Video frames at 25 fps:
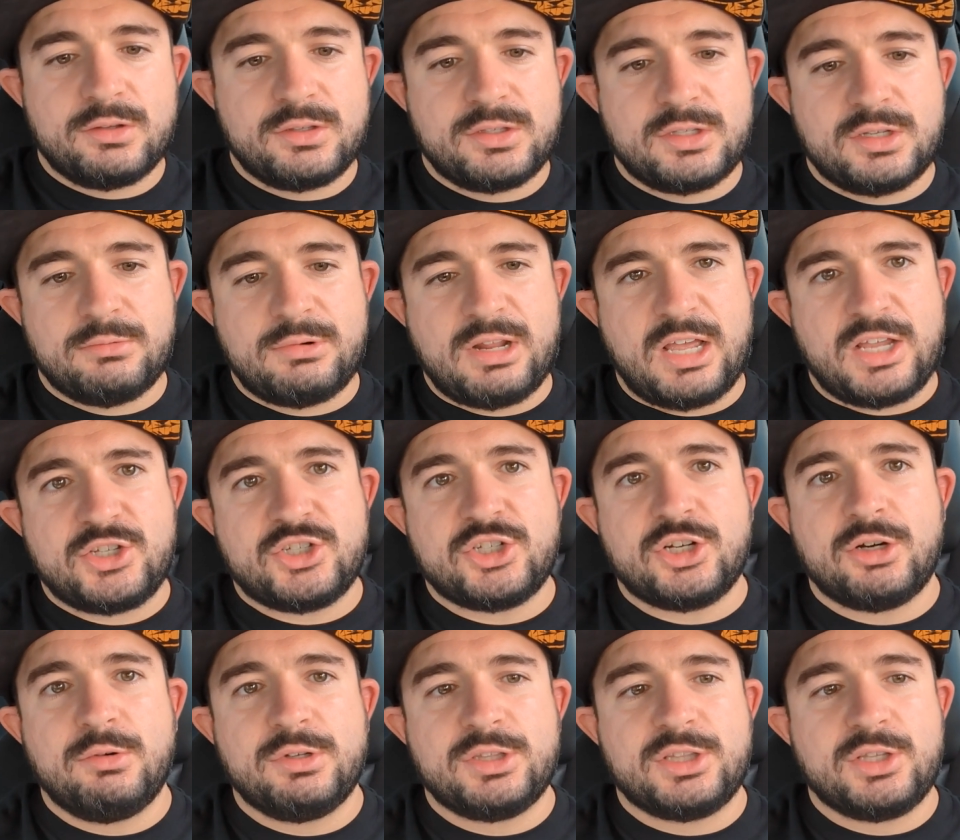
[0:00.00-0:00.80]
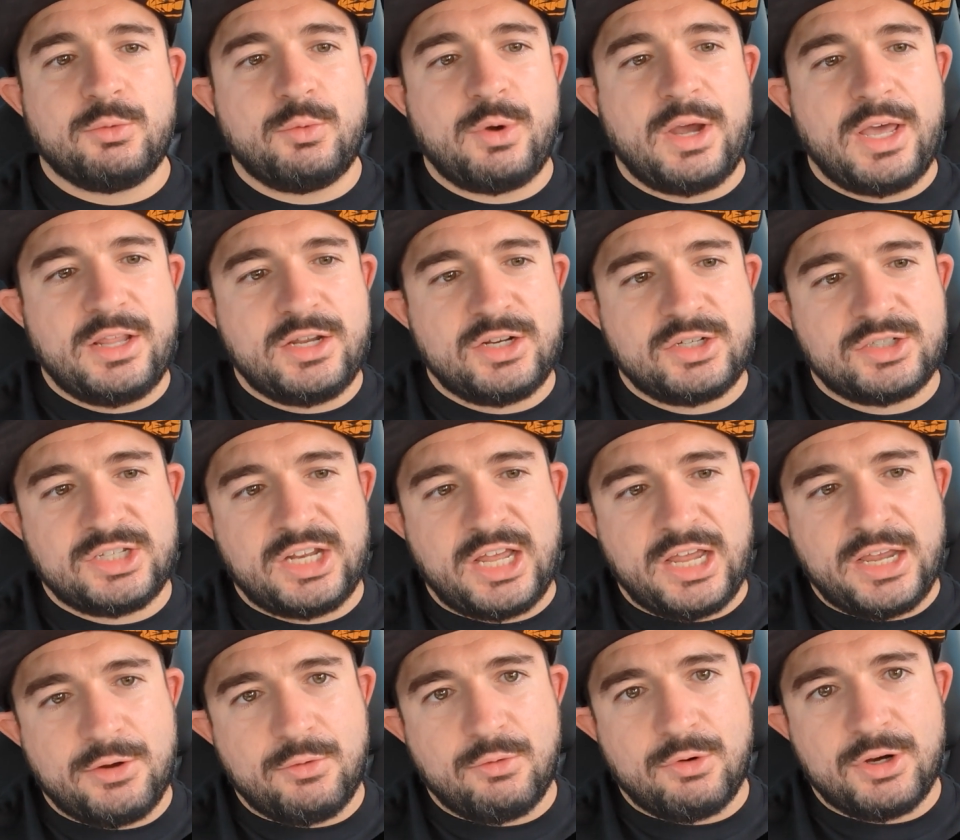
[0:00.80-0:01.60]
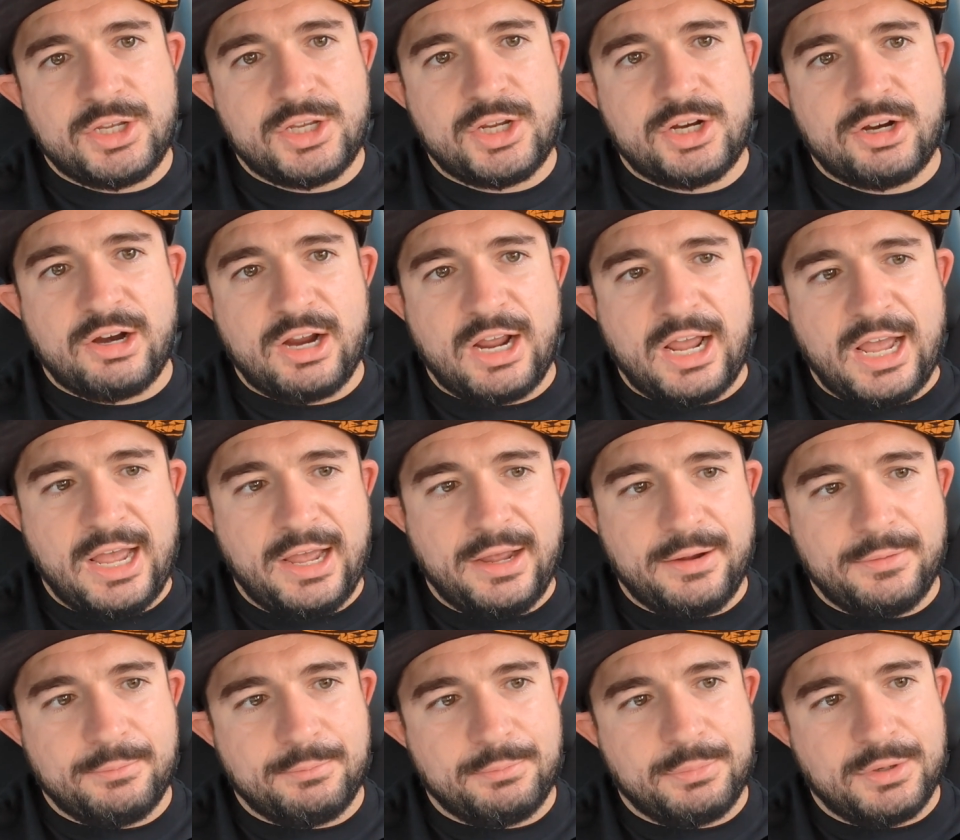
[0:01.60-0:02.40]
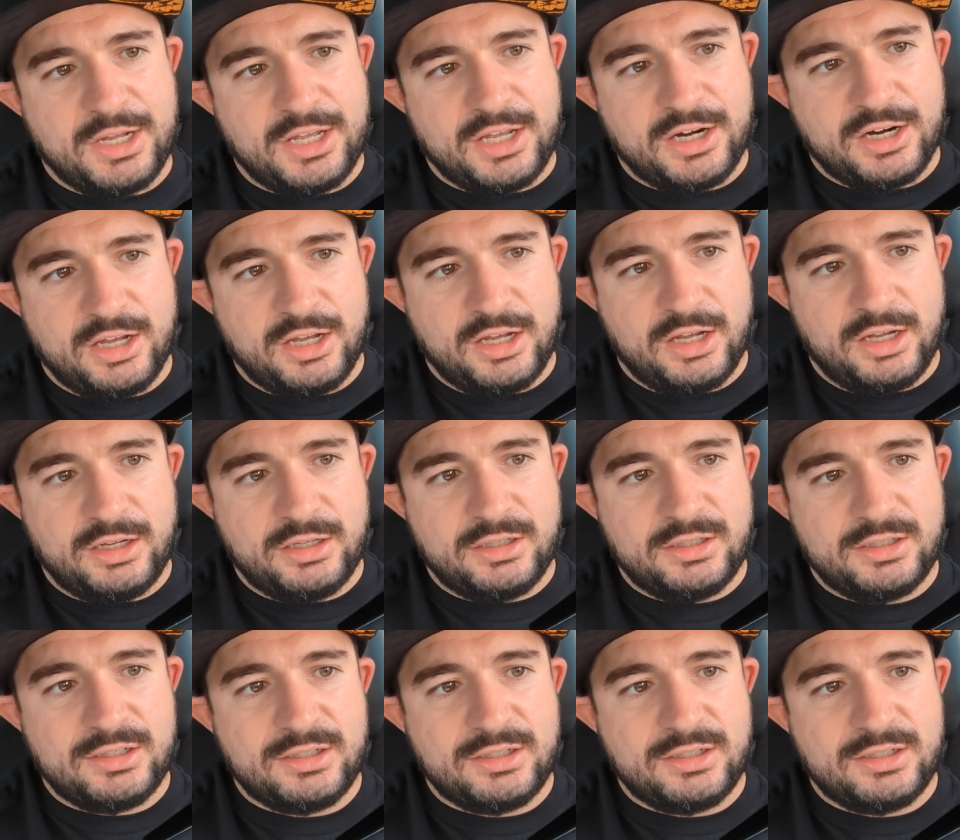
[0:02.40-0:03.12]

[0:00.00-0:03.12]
So I'm not sure what the weather's like where you're at, but